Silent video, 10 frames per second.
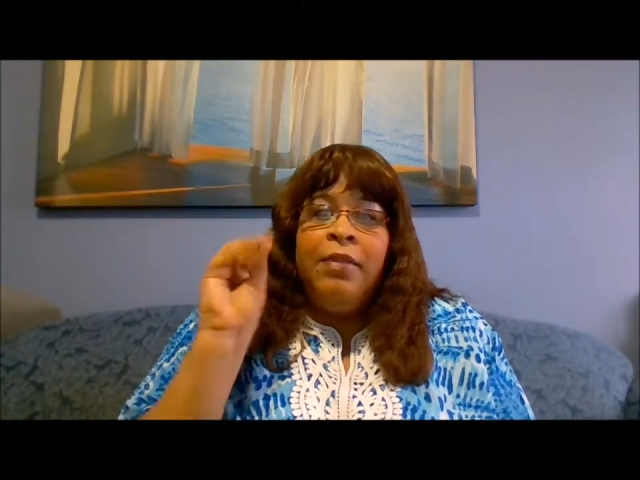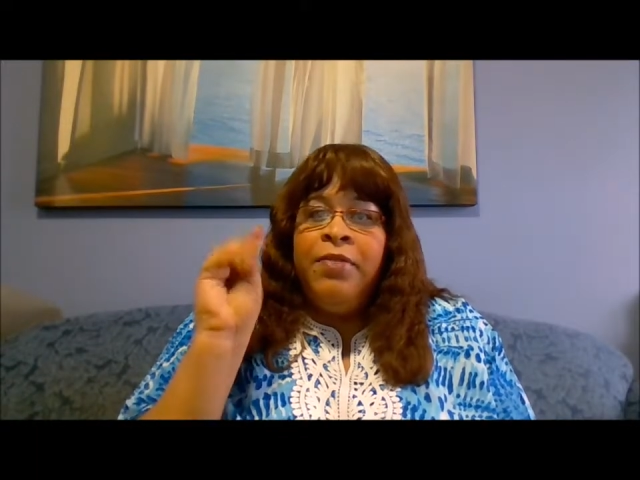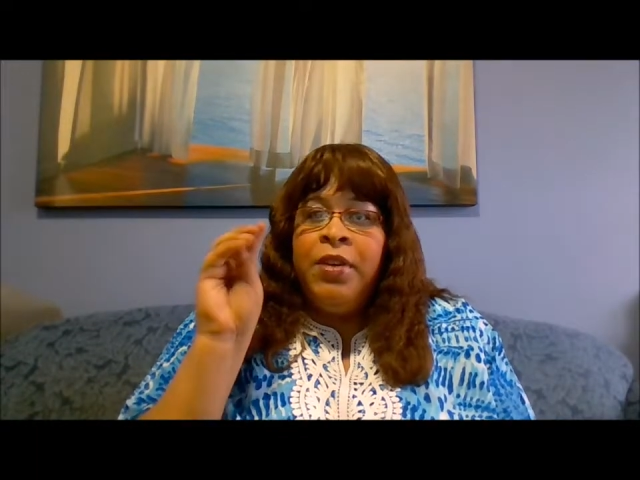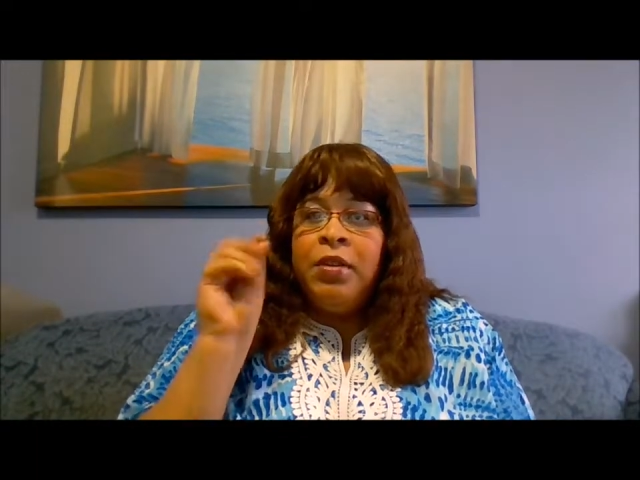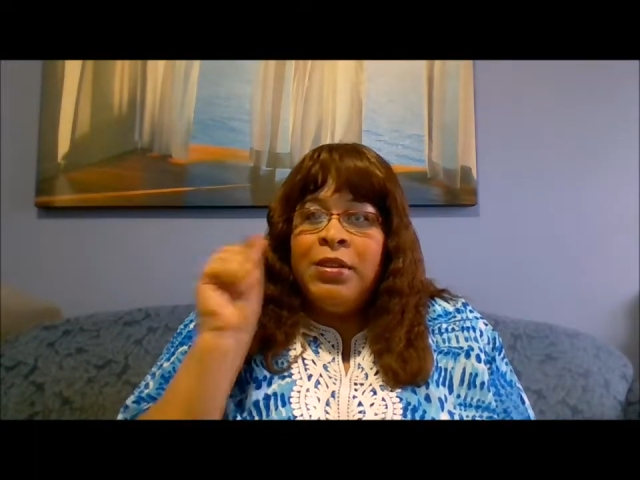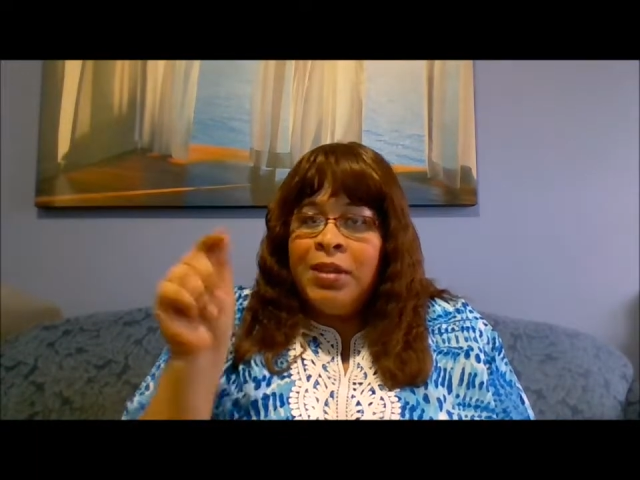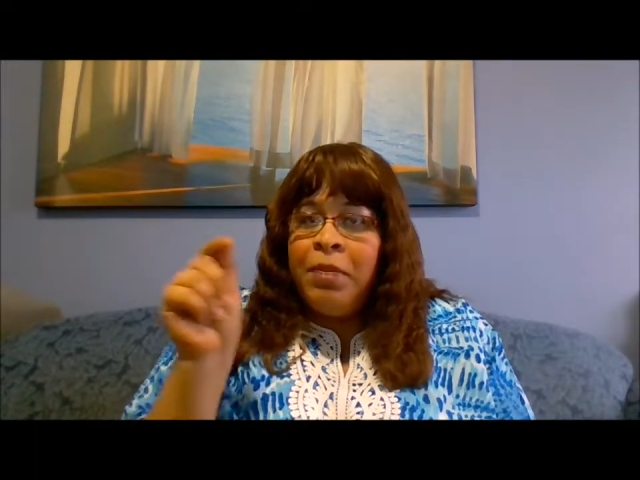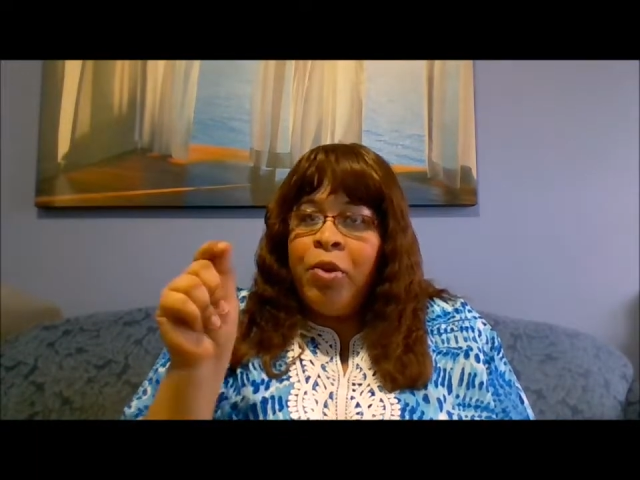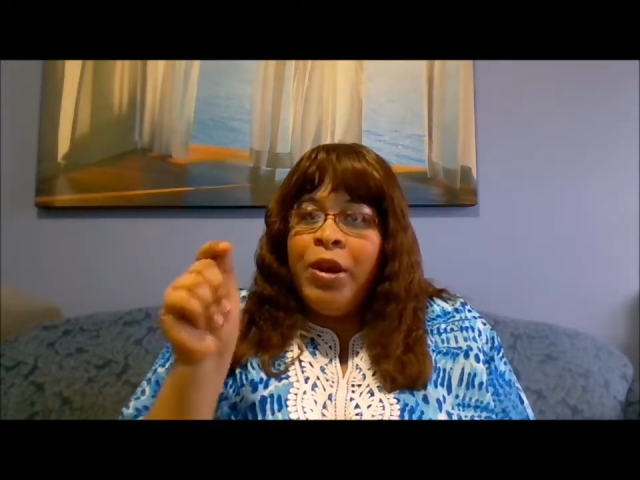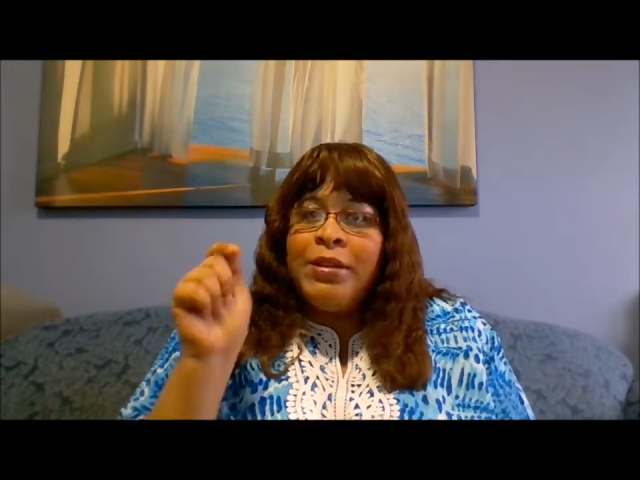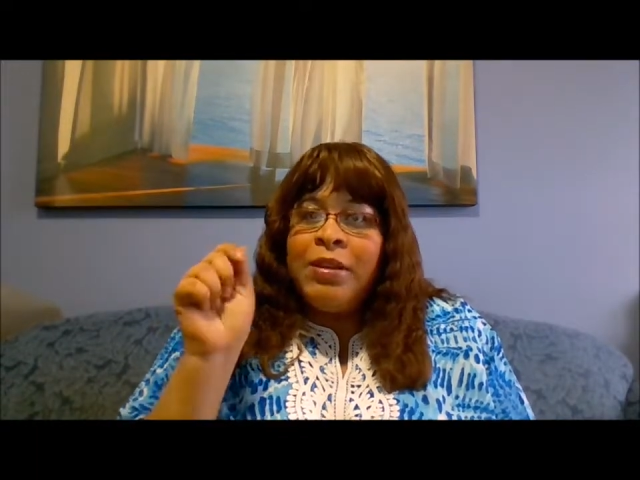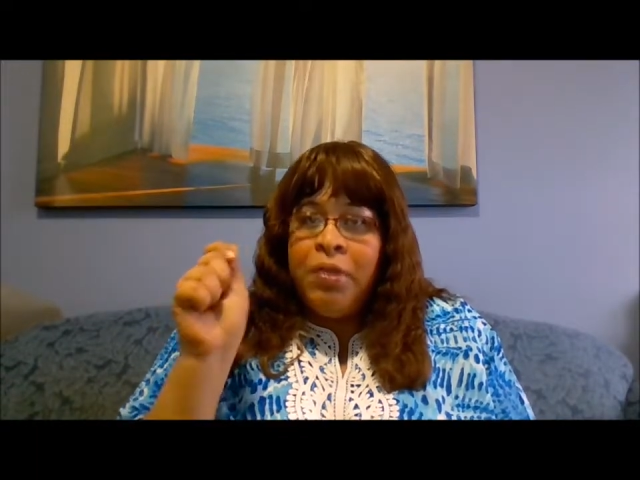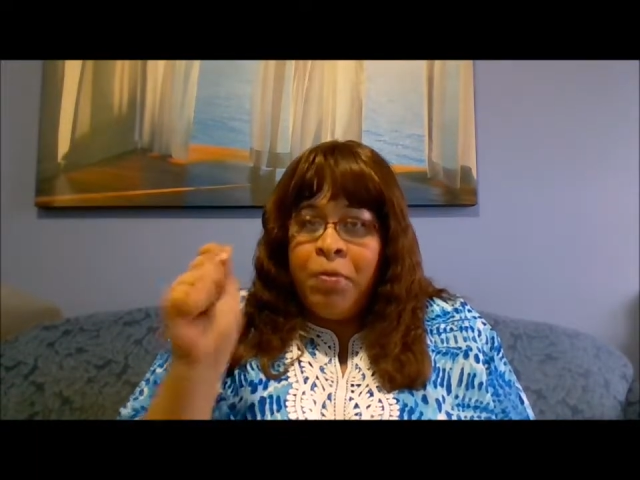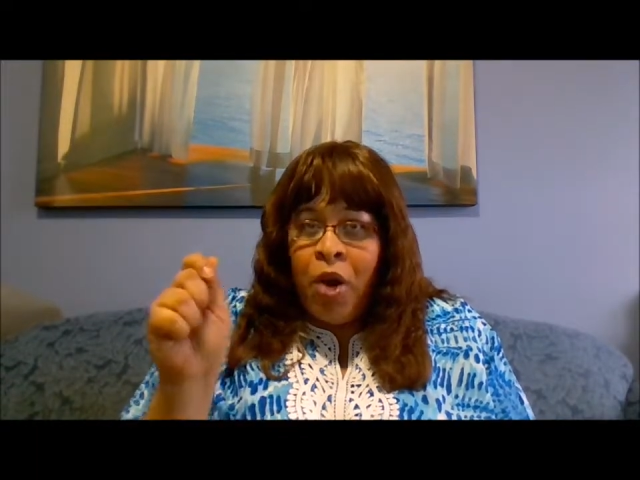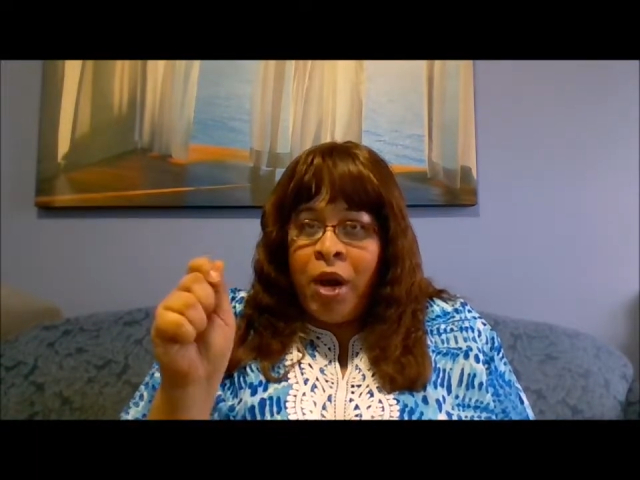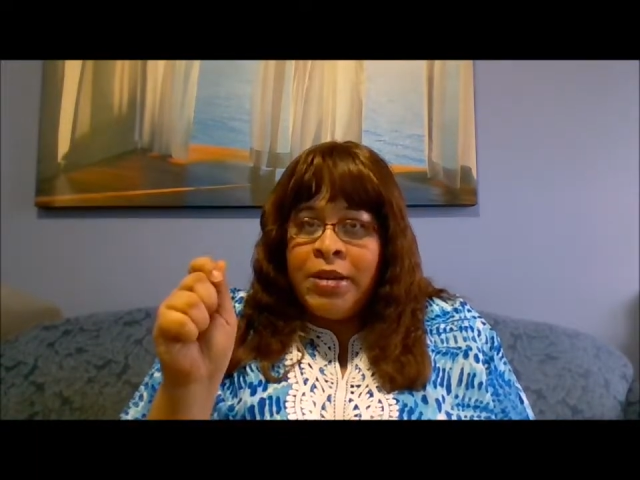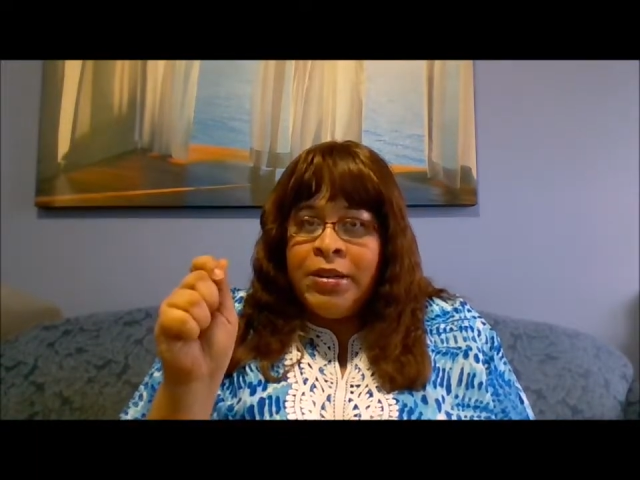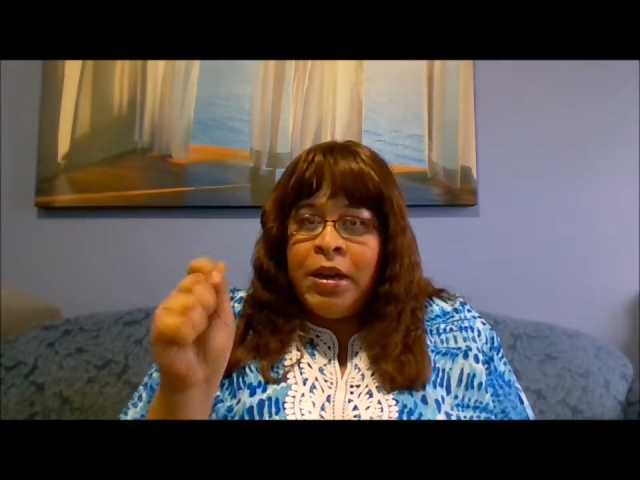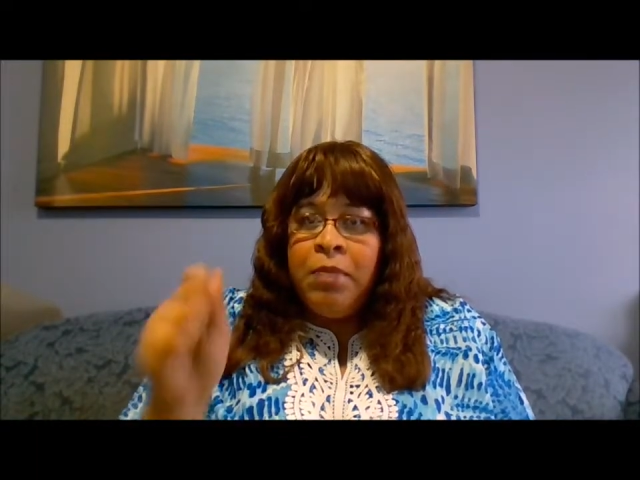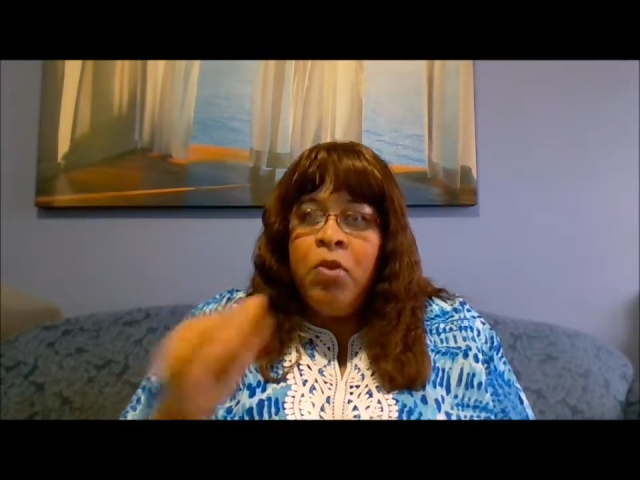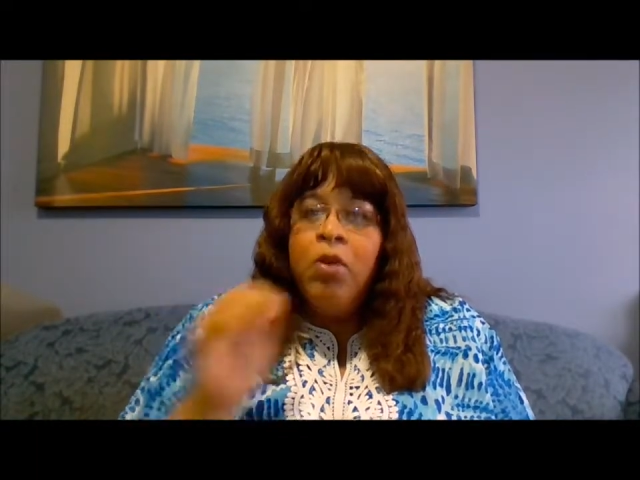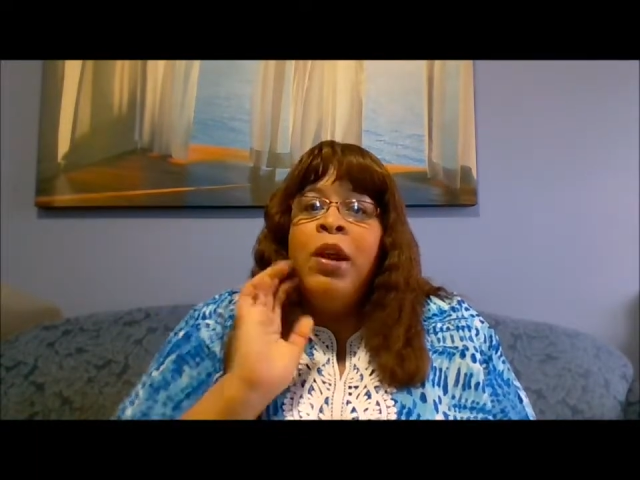feel the slipperiness of the product anymore.